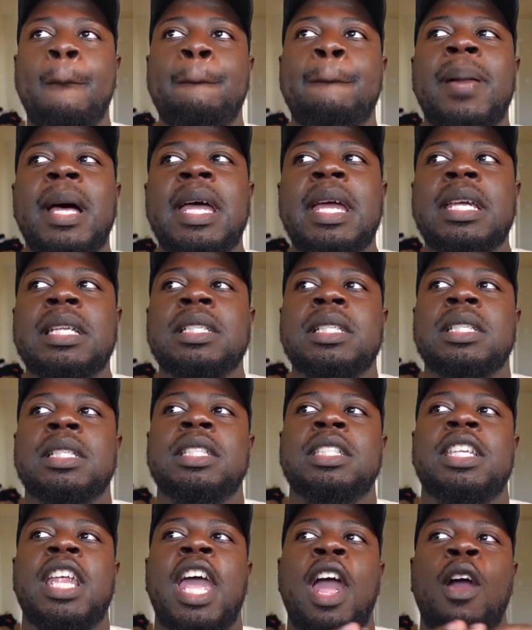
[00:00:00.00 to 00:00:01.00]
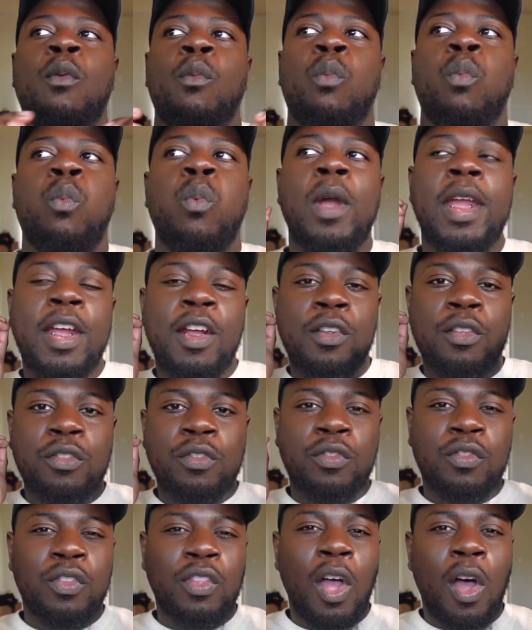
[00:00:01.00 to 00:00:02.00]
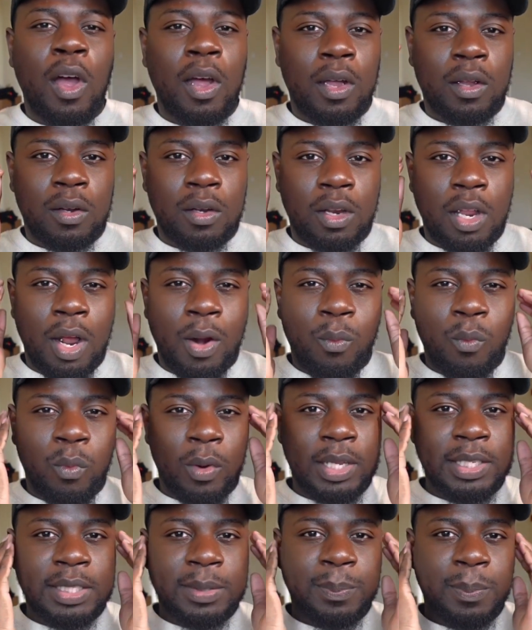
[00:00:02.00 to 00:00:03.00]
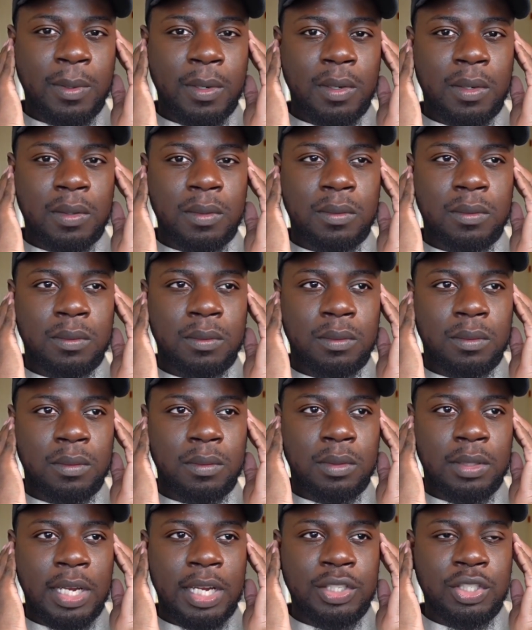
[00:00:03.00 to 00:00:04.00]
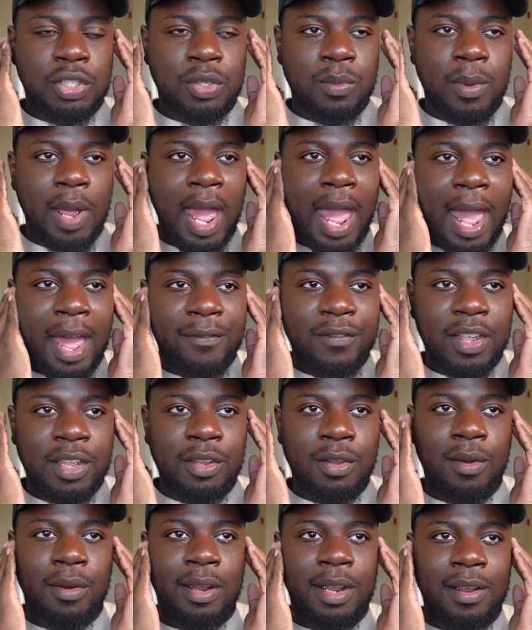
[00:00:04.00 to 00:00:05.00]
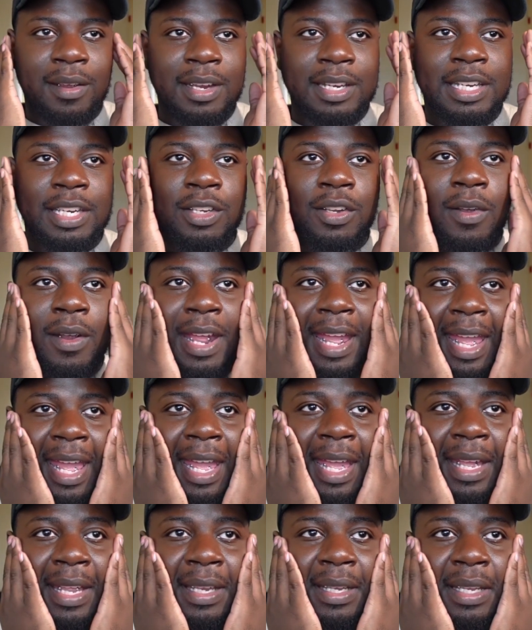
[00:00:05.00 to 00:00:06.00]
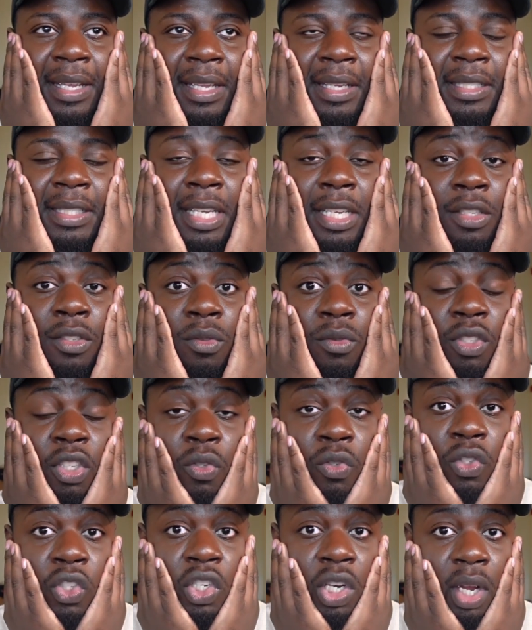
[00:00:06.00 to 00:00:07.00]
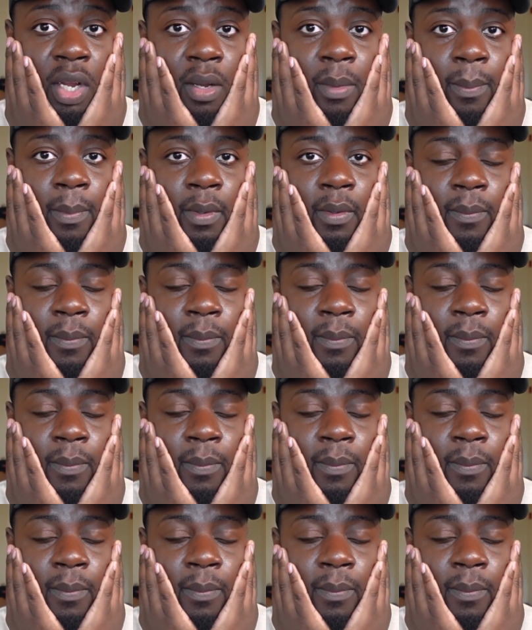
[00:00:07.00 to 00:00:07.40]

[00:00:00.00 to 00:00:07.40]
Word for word: But that weird thought and whisper that you have in your ear and in your head telling you to jump.